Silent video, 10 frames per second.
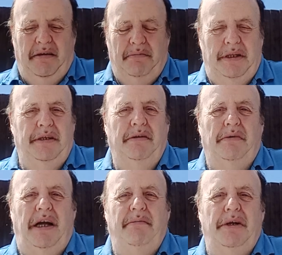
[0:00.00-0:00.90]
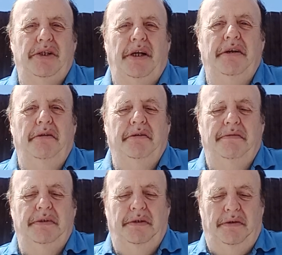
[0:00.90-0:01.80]
But you know, I'm a child
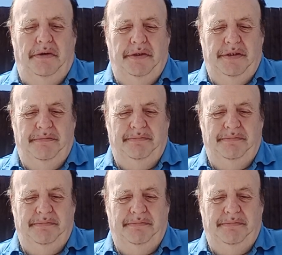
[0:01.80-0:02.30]
of God,